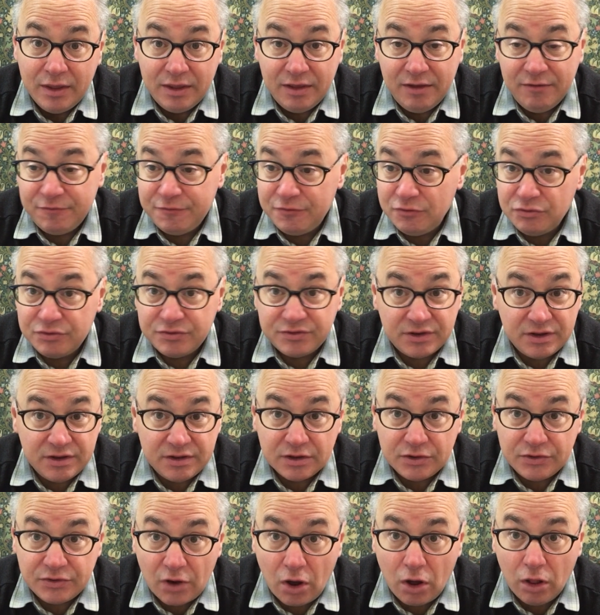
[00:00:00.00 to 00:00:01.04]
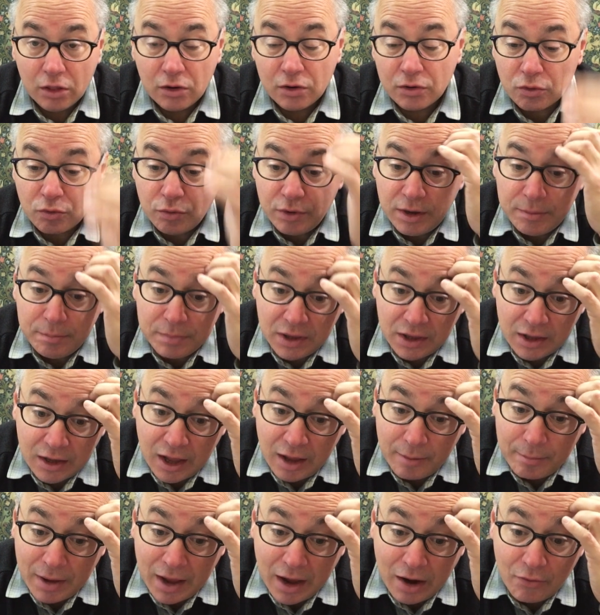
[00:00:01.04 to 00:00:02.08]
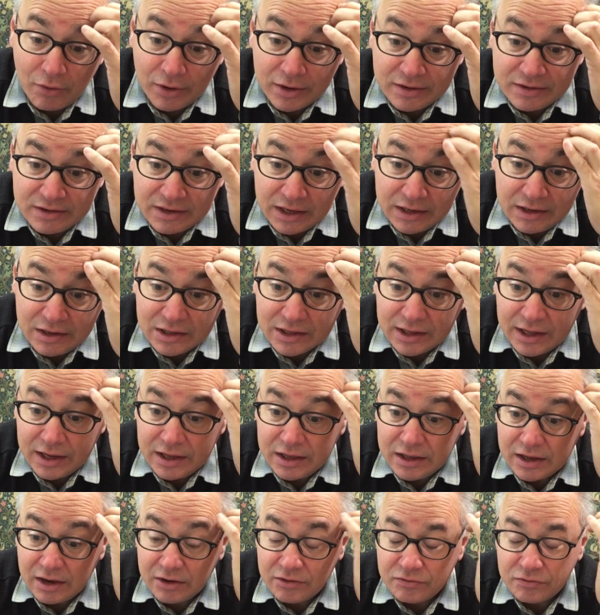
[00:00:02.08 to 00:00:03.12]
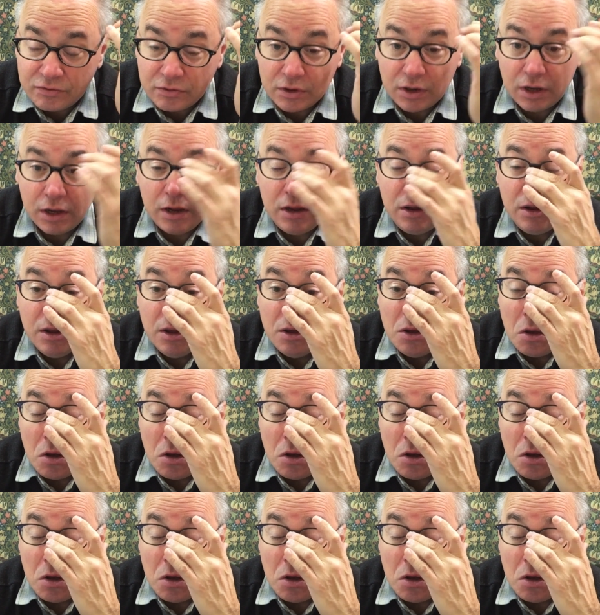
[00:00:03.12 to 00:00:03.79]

if you see the dollar creeping up how it did late yesterday,